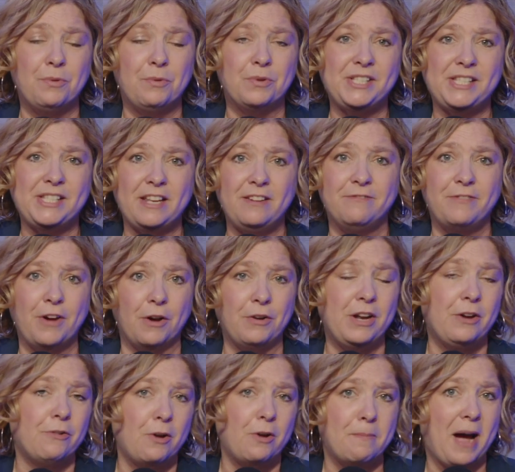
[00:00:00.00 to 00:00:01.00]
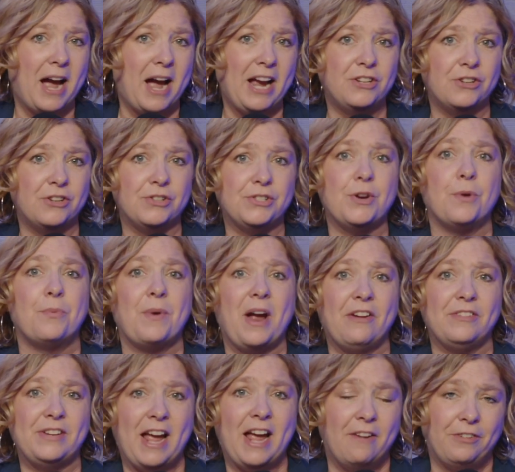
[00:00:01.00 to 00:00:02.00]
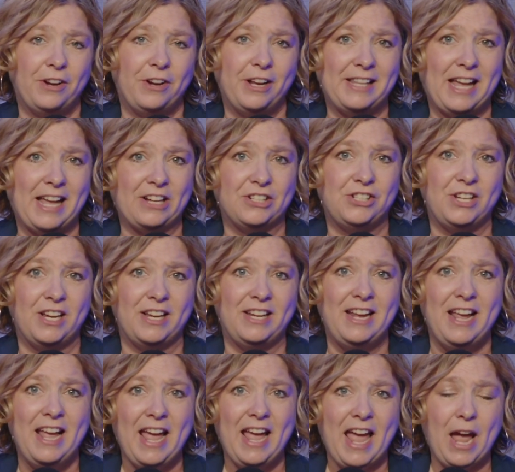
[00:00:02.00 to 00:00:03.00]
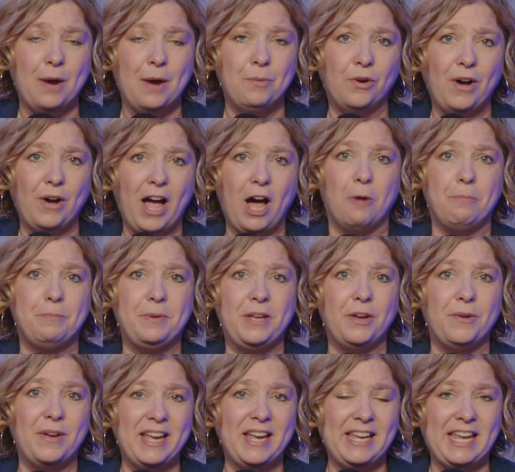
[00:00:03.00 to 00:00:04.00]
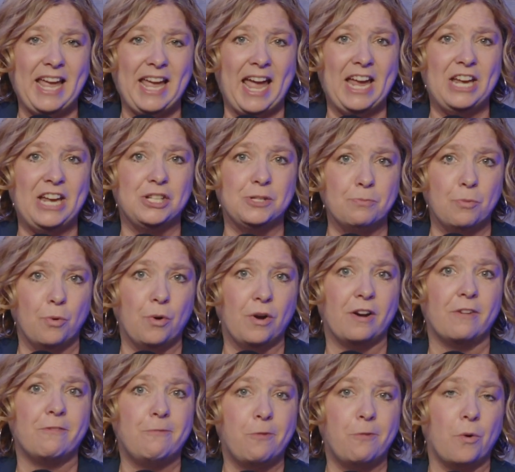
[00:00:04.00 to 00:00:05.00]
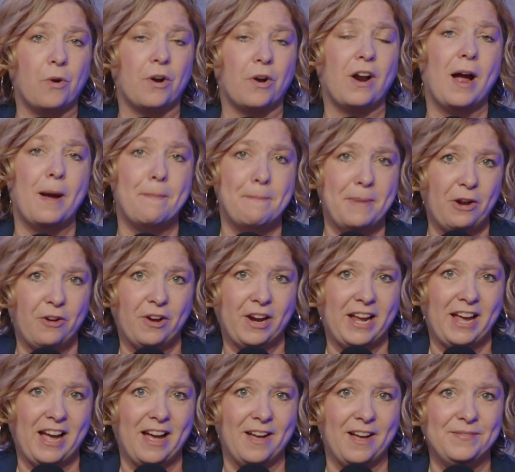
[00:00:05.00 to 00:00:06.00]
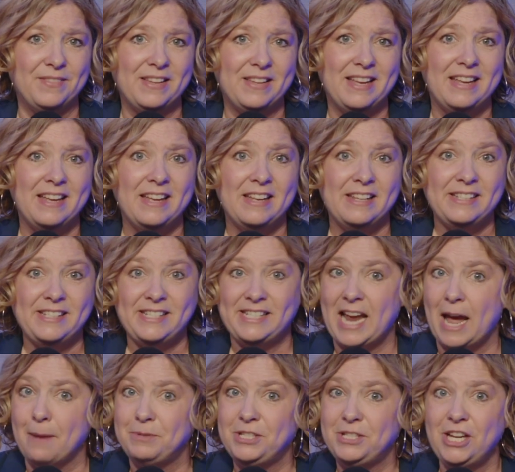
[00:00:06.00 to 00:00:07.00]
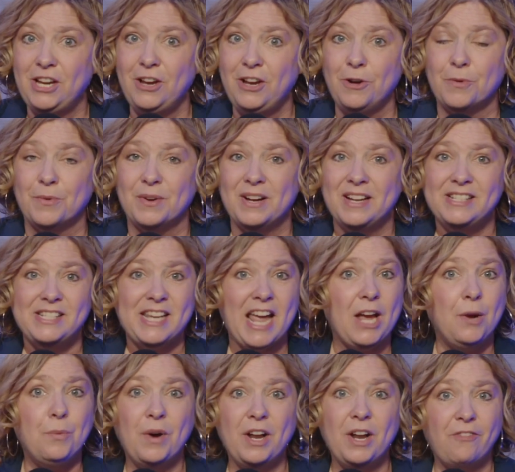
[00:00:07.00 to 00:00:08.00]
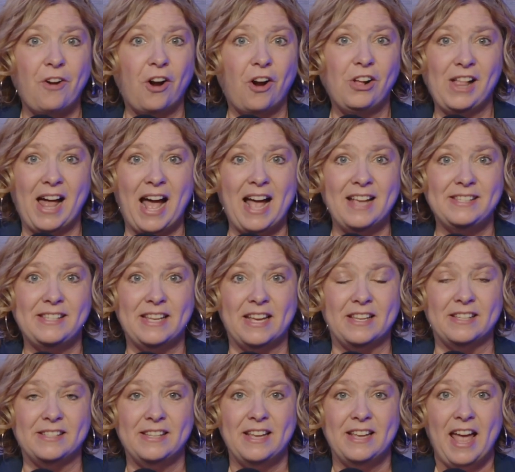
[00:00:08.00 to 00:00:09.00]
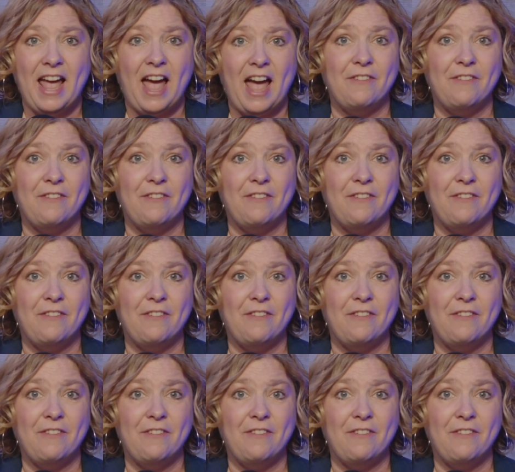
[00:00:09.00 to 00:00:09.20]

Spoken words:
We will send voting reminders around every election, and we'll help you engage more for America. Step 2, take one of our classes.